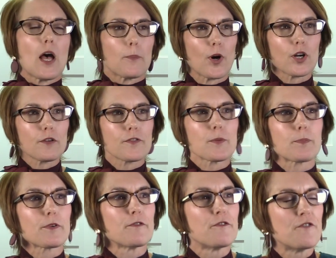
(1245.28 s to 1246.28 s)
part of the
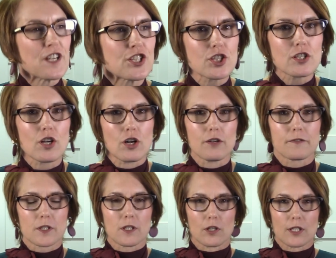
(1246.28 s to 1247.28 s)
provision of
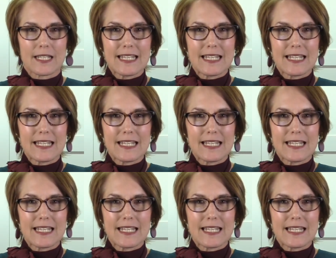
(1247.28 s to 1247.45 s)
God